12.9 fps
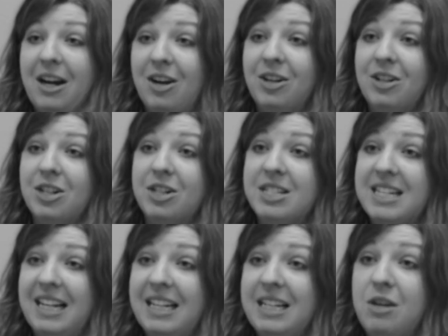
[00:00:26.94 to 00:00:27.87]
characters
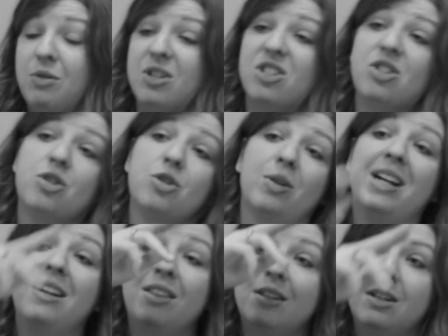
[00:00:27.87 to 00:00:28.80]
telling you the
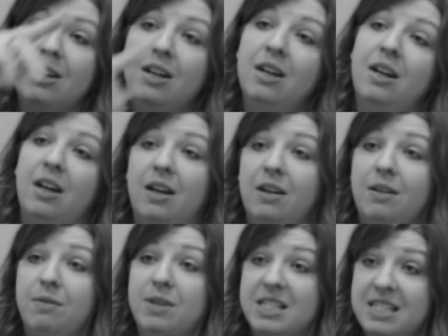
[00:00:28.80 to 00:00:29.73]
strength
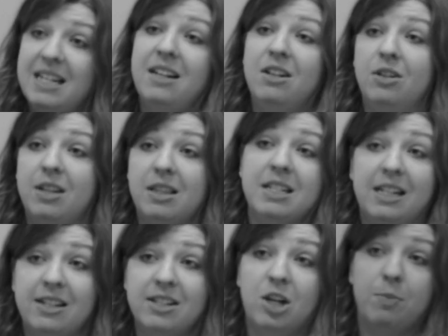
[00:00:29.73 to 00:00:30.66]
of the signal that the
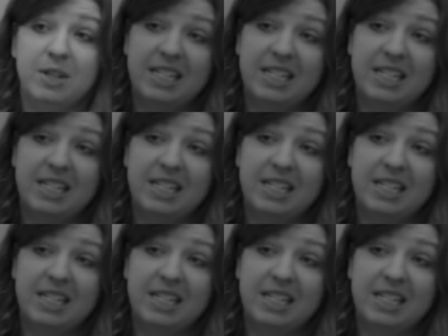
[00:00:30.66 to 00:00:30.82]
telescope